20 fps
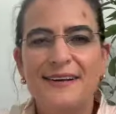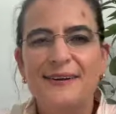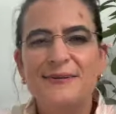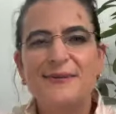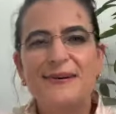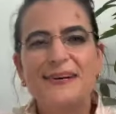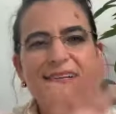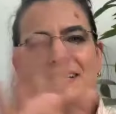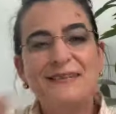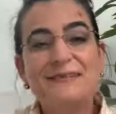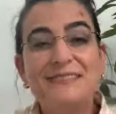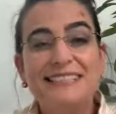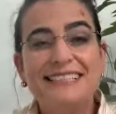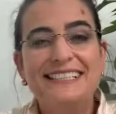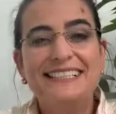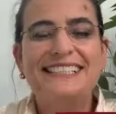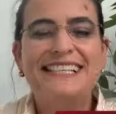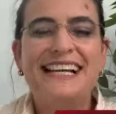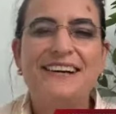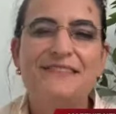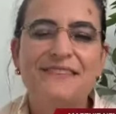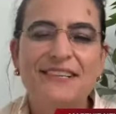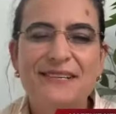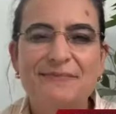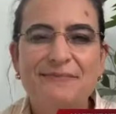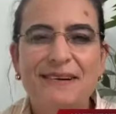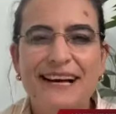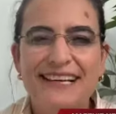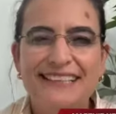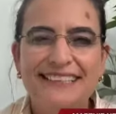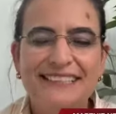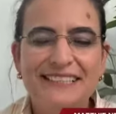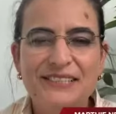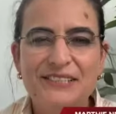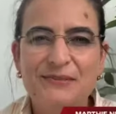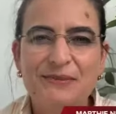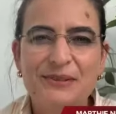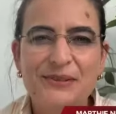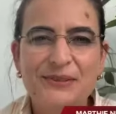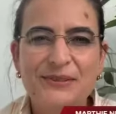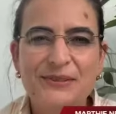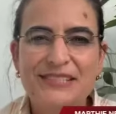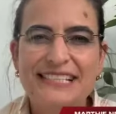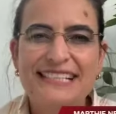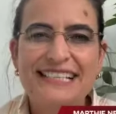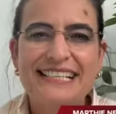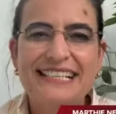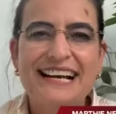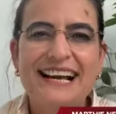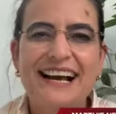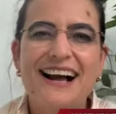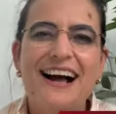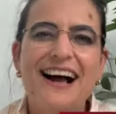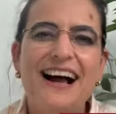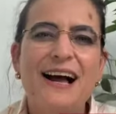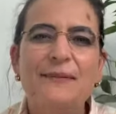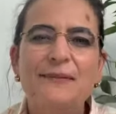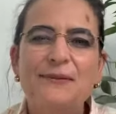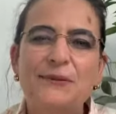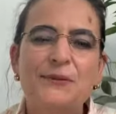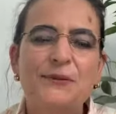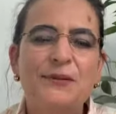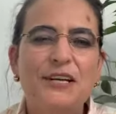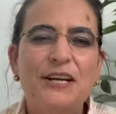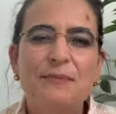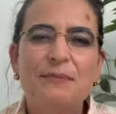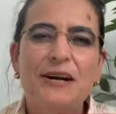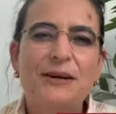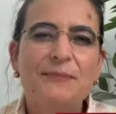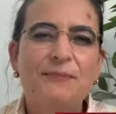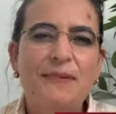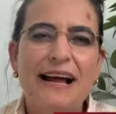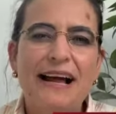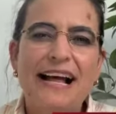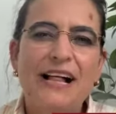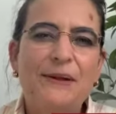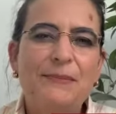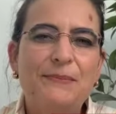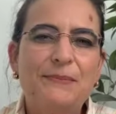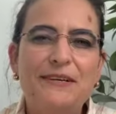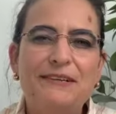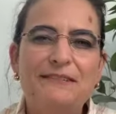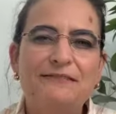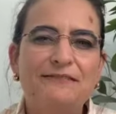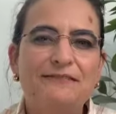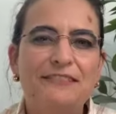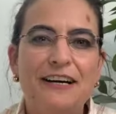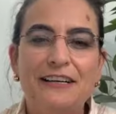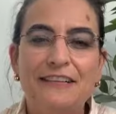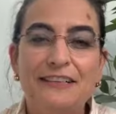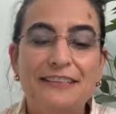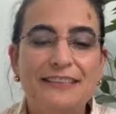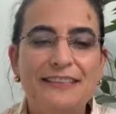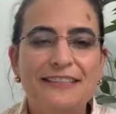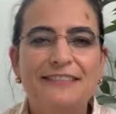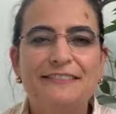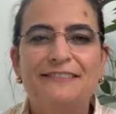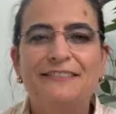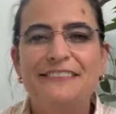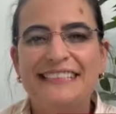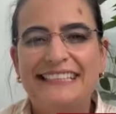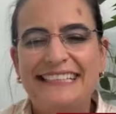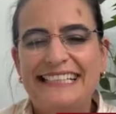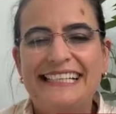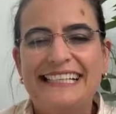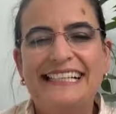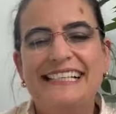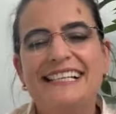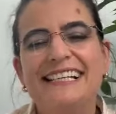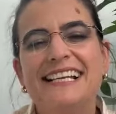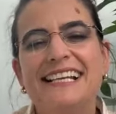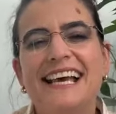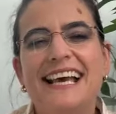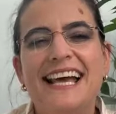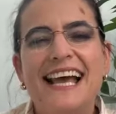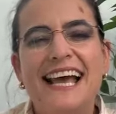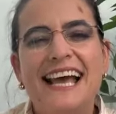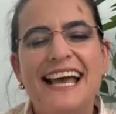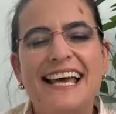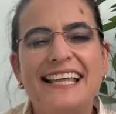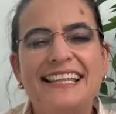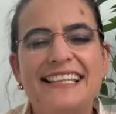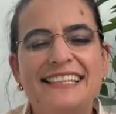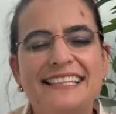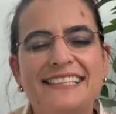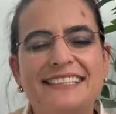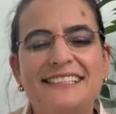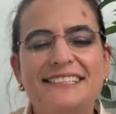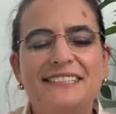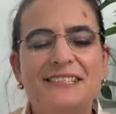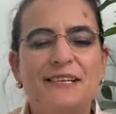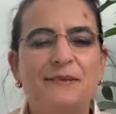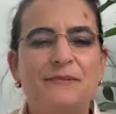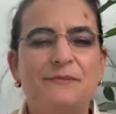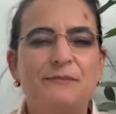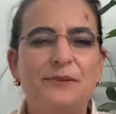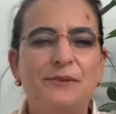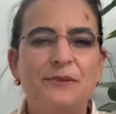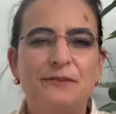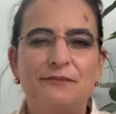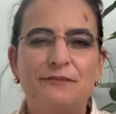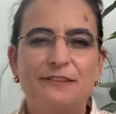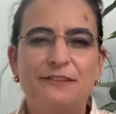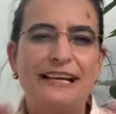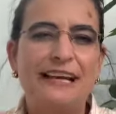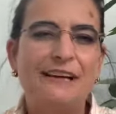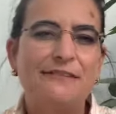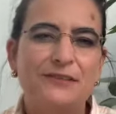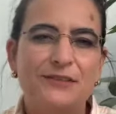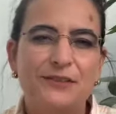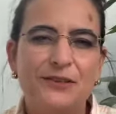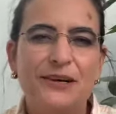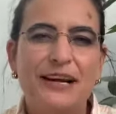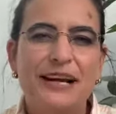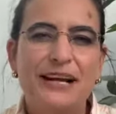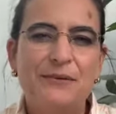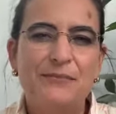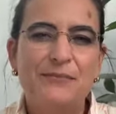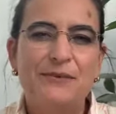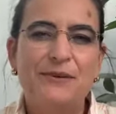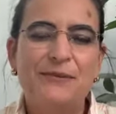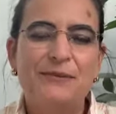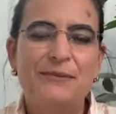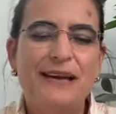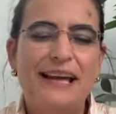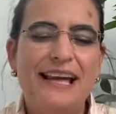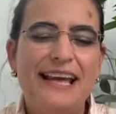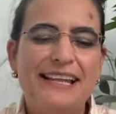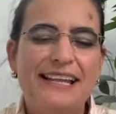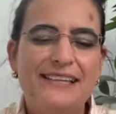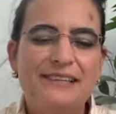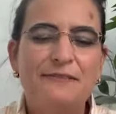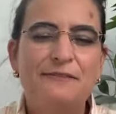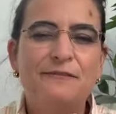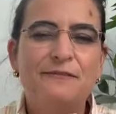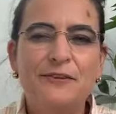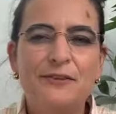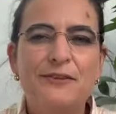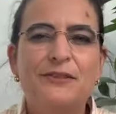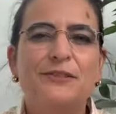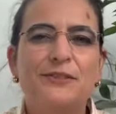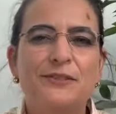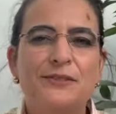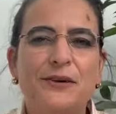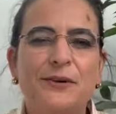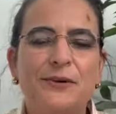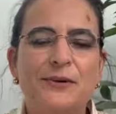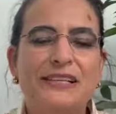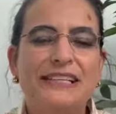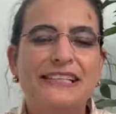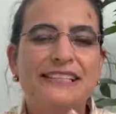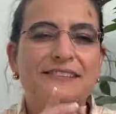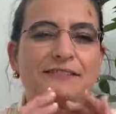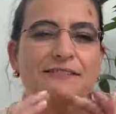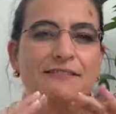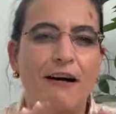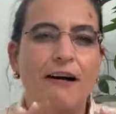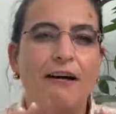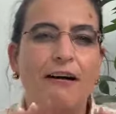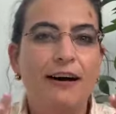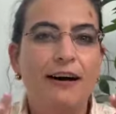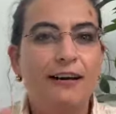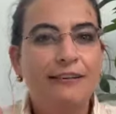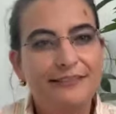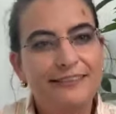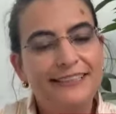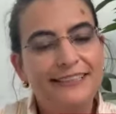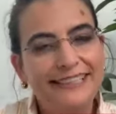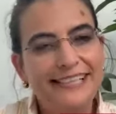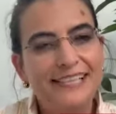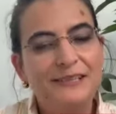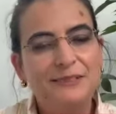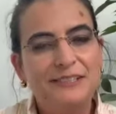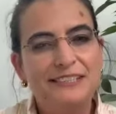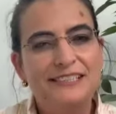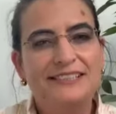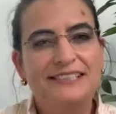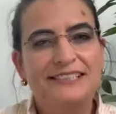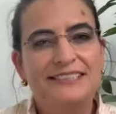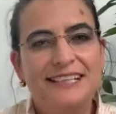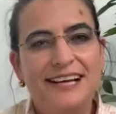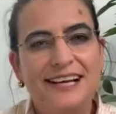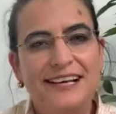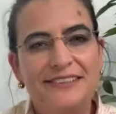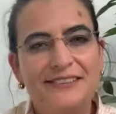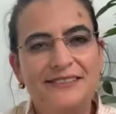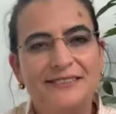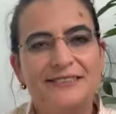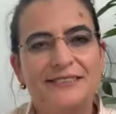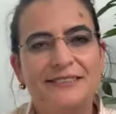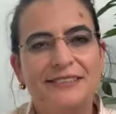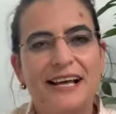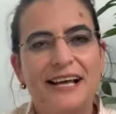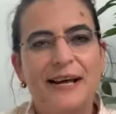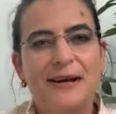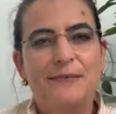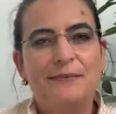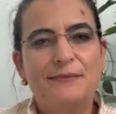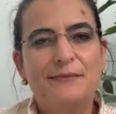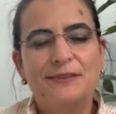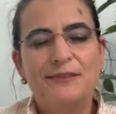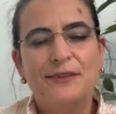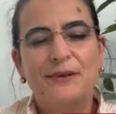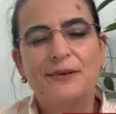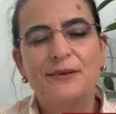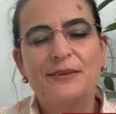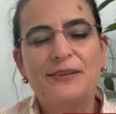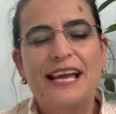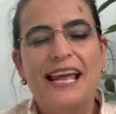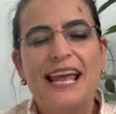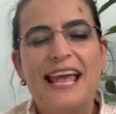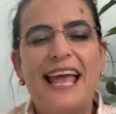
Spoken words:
Welcome to Discovering Marthie's Music. I'm talking about my album WAG VIR REEN, and this is a beautiful love song album, and the first song is WAG VIR REEN, which is the title song.